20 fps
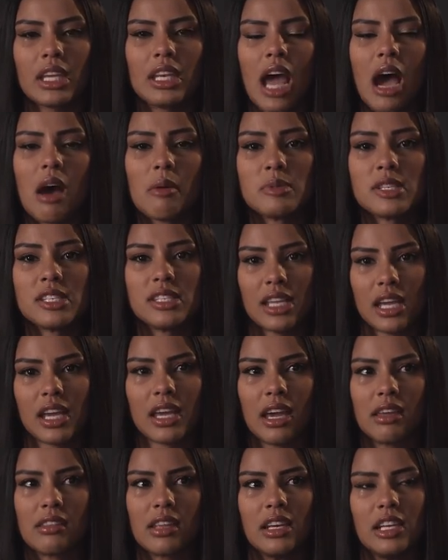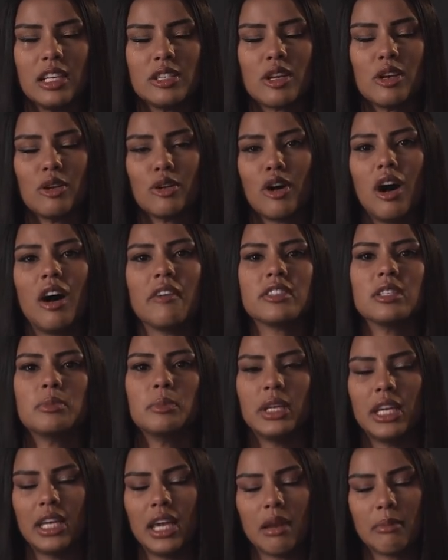now I'm sick and they need to look after
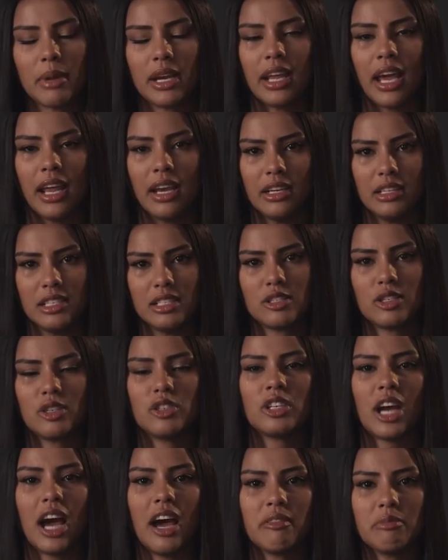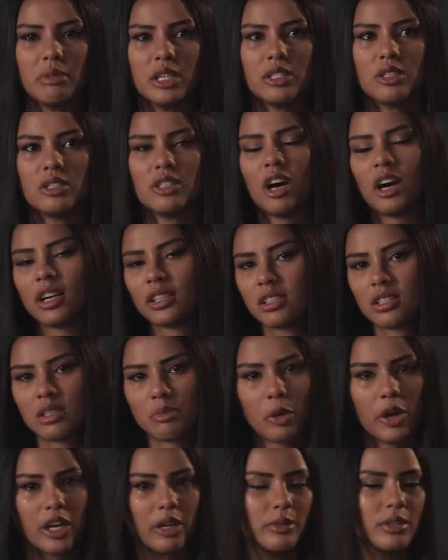me and my dad needs to drive me to doctor's
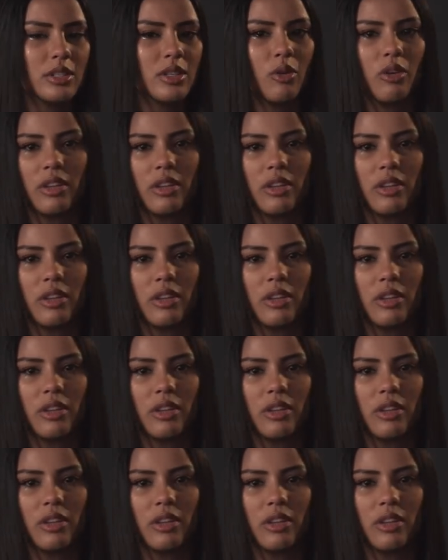appointments